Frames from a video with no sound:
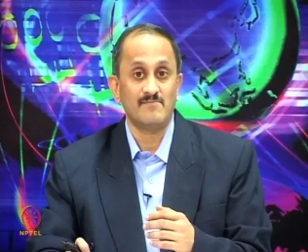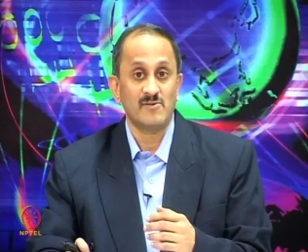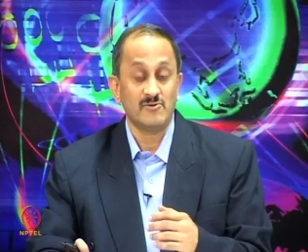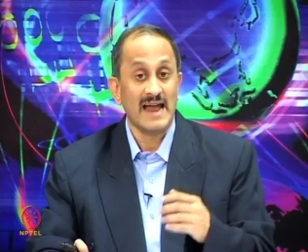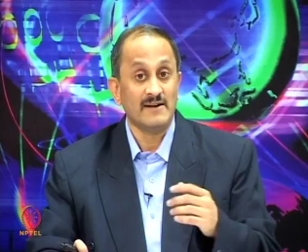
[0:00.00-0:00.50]

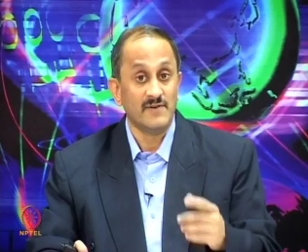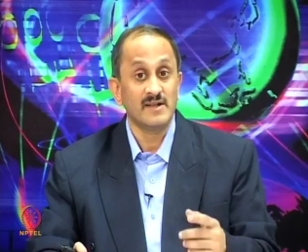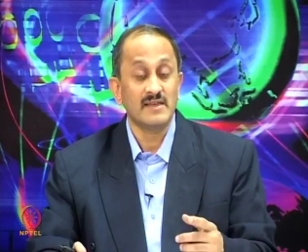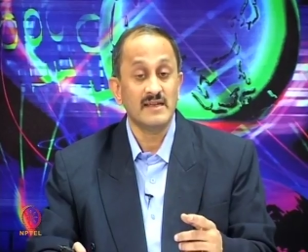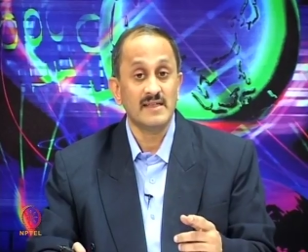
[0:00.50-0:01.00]
So, the
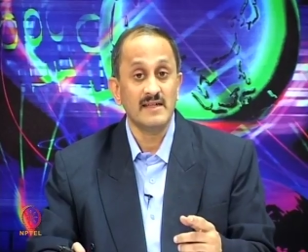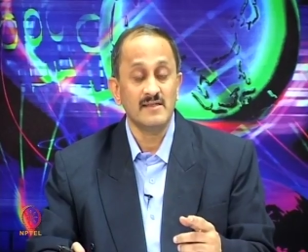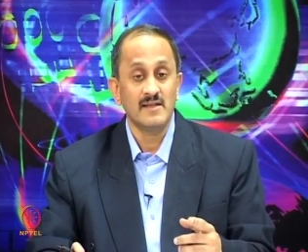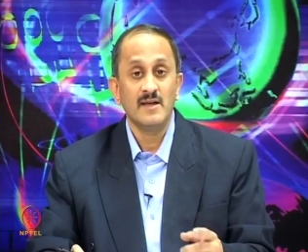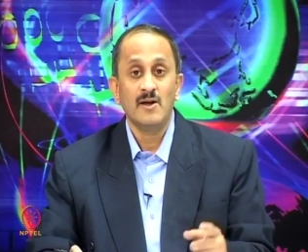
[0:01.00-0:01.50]
adversary
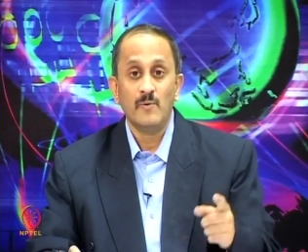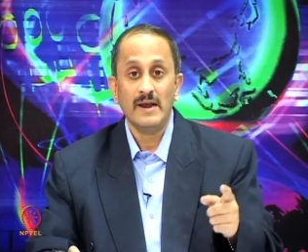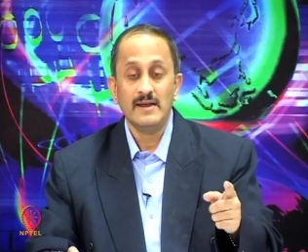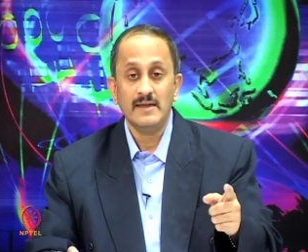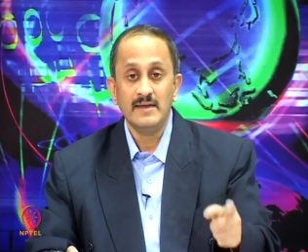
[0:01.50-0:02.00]
says,
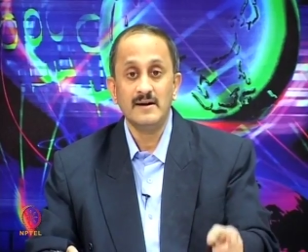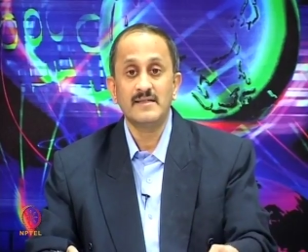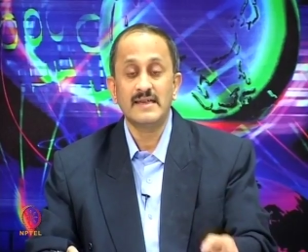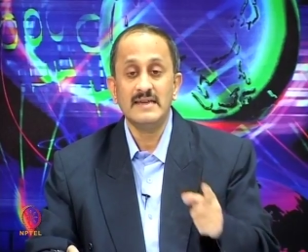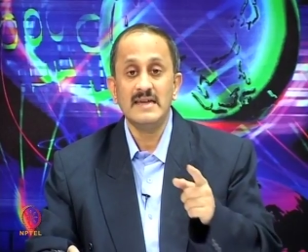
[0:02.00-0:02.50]
well, here
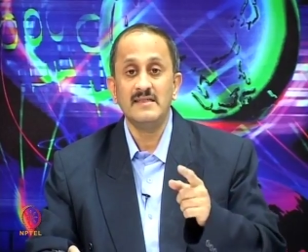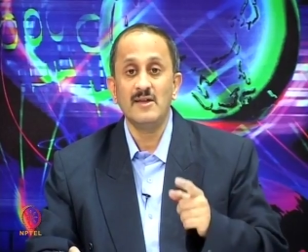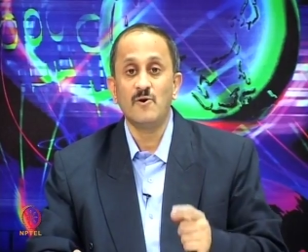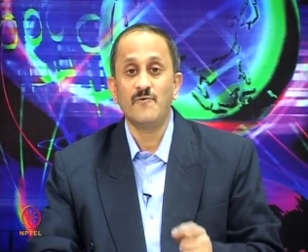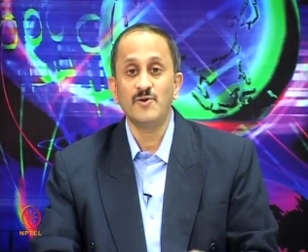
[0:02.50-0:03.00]
is an
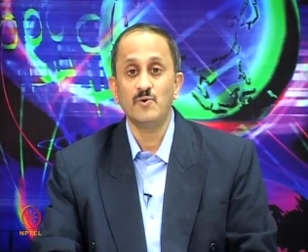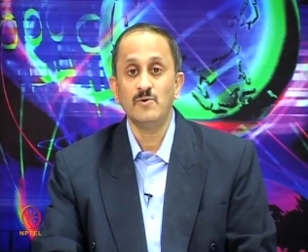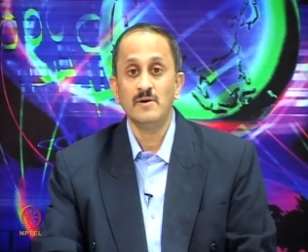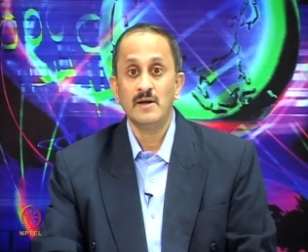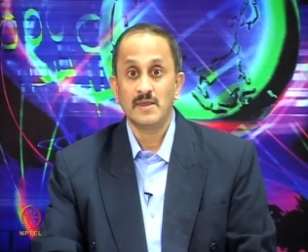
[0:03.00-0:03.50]
E0 for
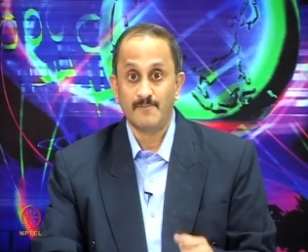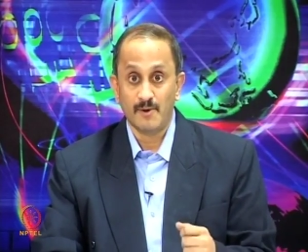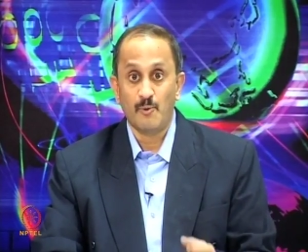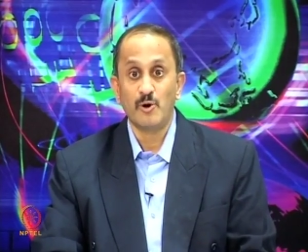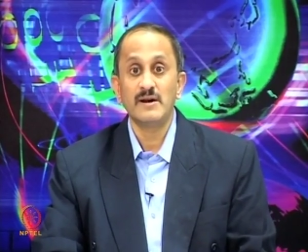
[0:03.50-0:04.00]
you, the
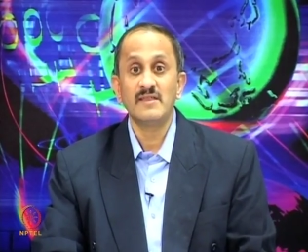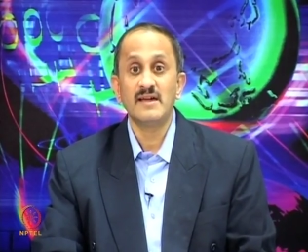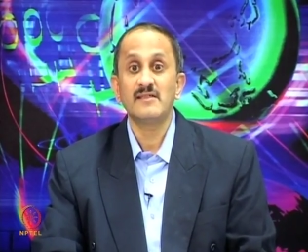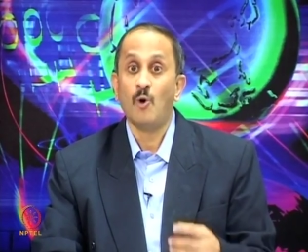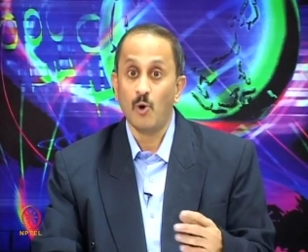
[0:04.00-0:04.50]
proponent
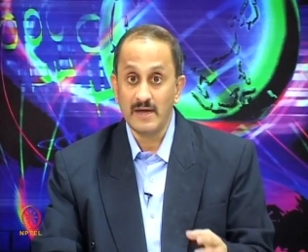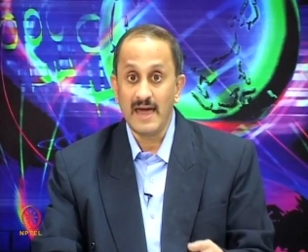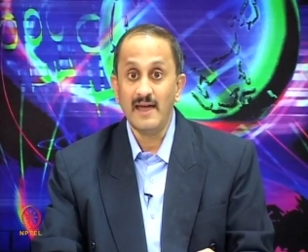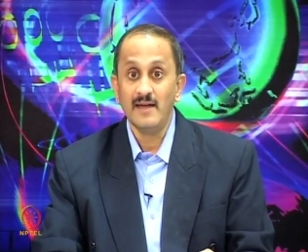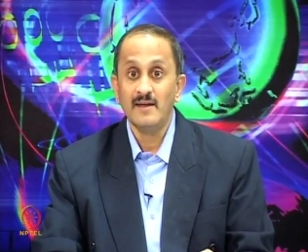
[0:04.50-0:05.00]
says,
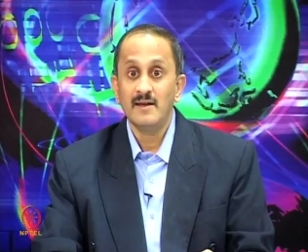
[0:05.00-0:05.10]
okay,